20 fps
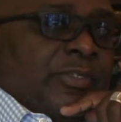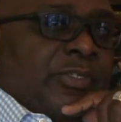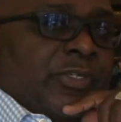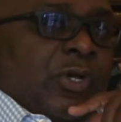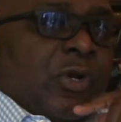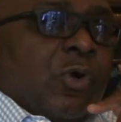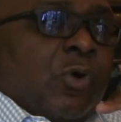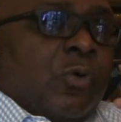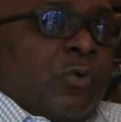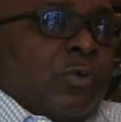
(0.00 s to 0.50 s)

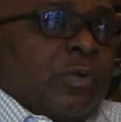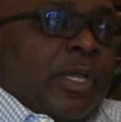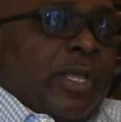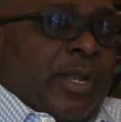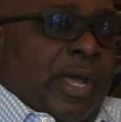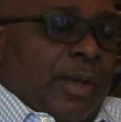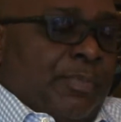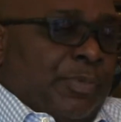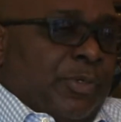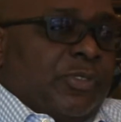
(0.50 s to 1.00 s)
so an
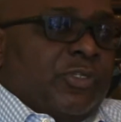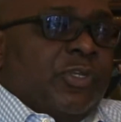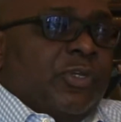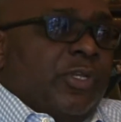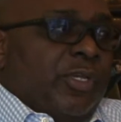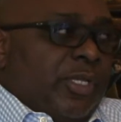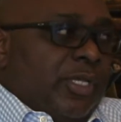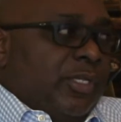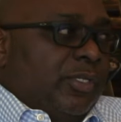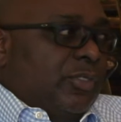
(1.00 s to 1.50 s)

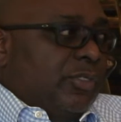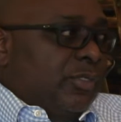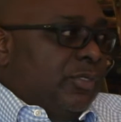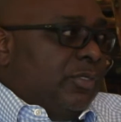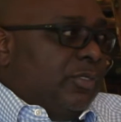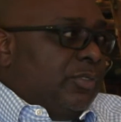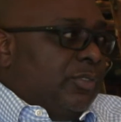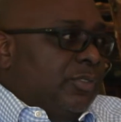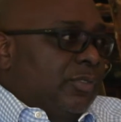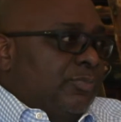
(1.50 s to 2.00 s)
opportunity
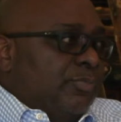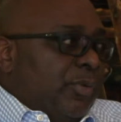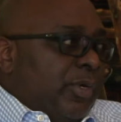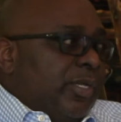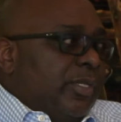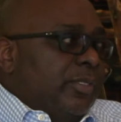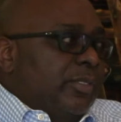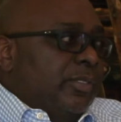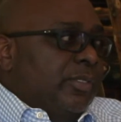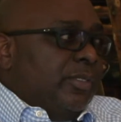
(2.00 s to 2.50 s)
to
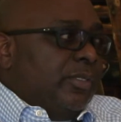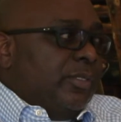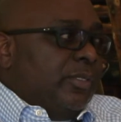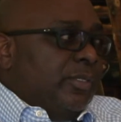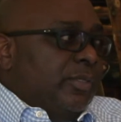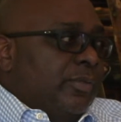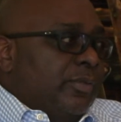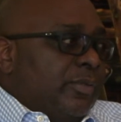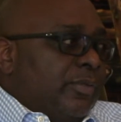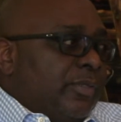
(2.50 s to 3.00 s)
bring
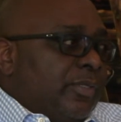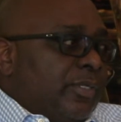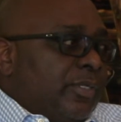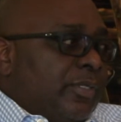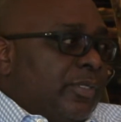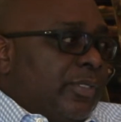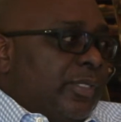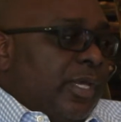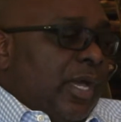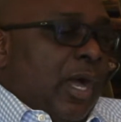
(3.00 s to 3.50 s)

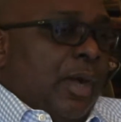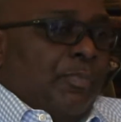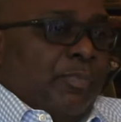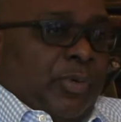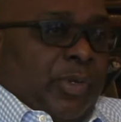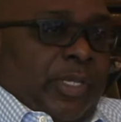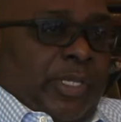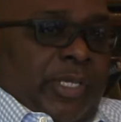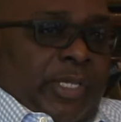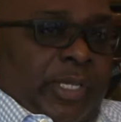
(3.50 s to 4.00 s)
the
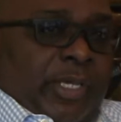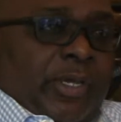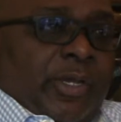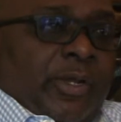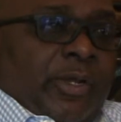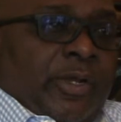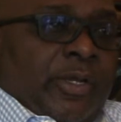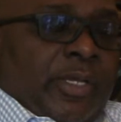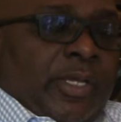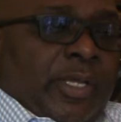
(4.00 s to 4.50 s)
opera
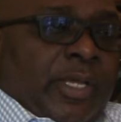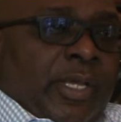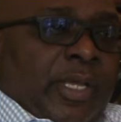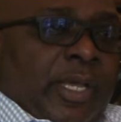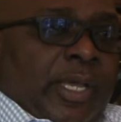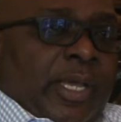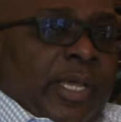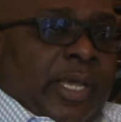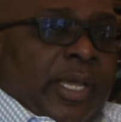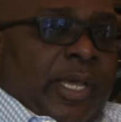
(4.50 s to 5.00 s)
here
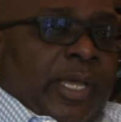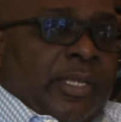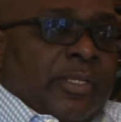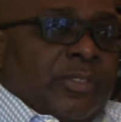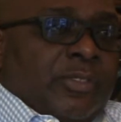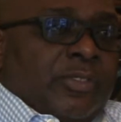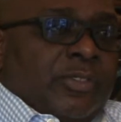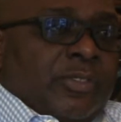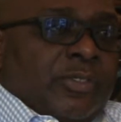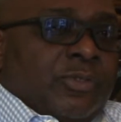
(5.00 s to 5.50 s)

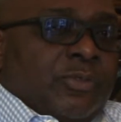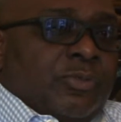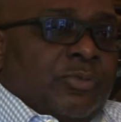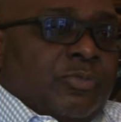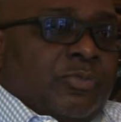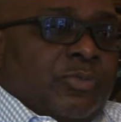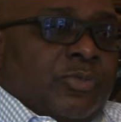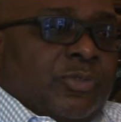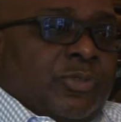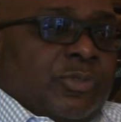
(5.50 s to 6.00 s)
and to
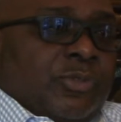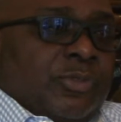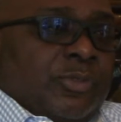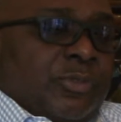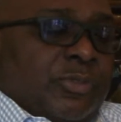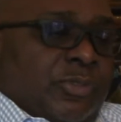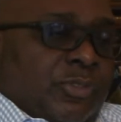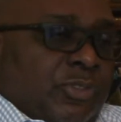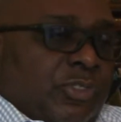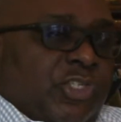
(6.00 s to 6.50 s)

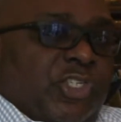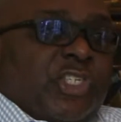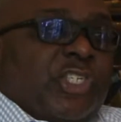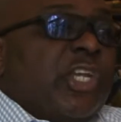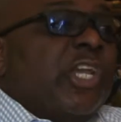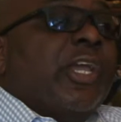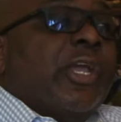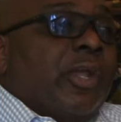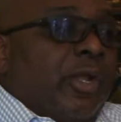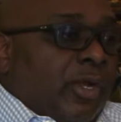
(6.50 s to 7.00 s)

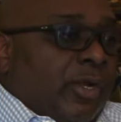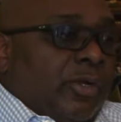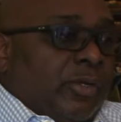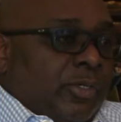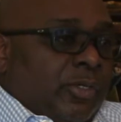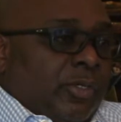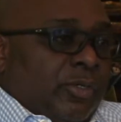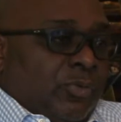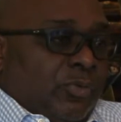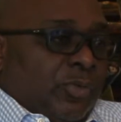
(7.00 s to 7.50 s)
share
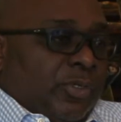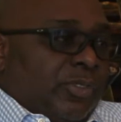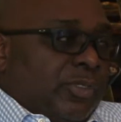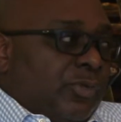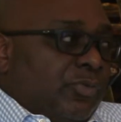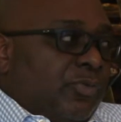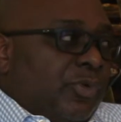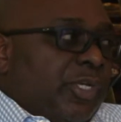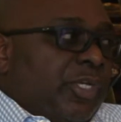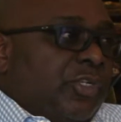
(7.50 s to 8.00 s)
with the
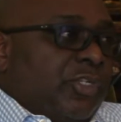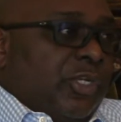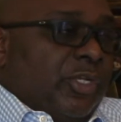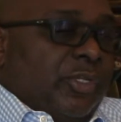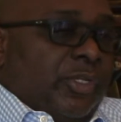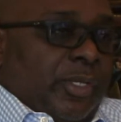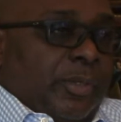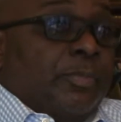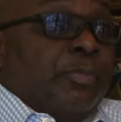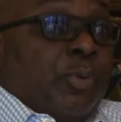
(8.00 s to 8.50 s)

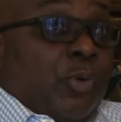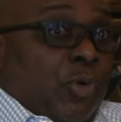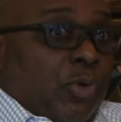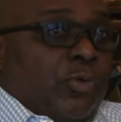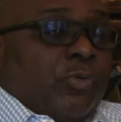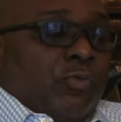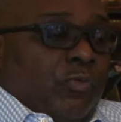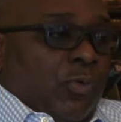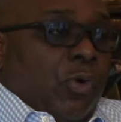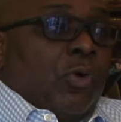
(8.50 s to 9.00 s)
region the
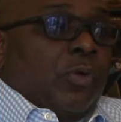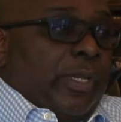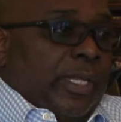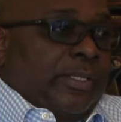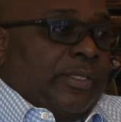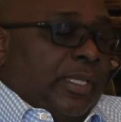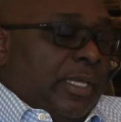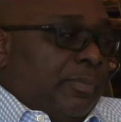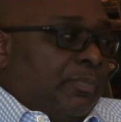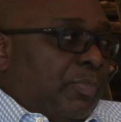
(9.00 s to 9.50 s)
important role
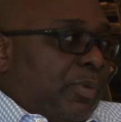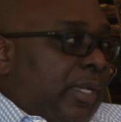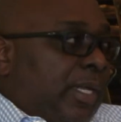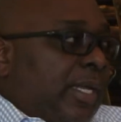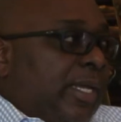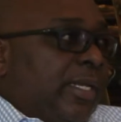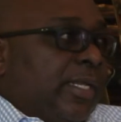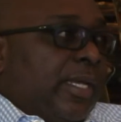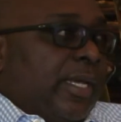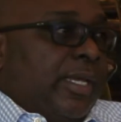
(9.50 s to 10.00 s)
that they
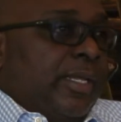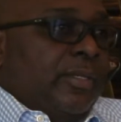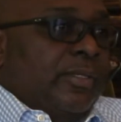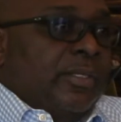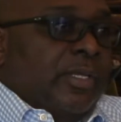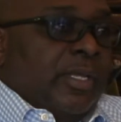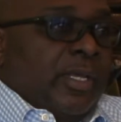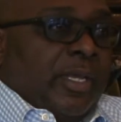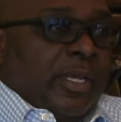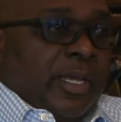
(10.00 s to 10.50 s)
played in
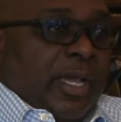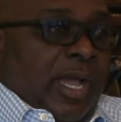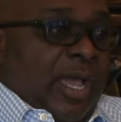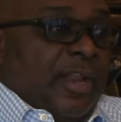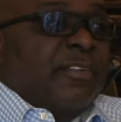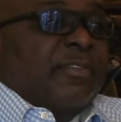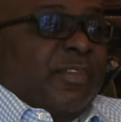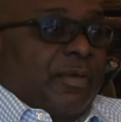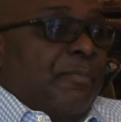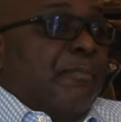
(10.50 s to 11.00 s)
kind
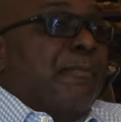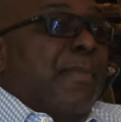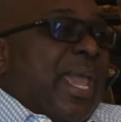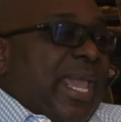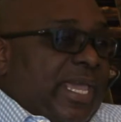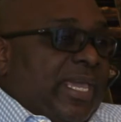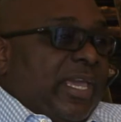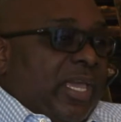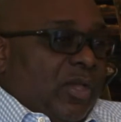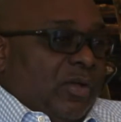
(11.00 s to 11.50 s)
of the
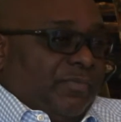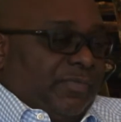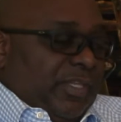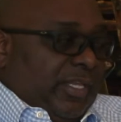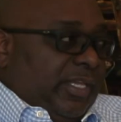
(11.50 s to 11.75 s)
making of the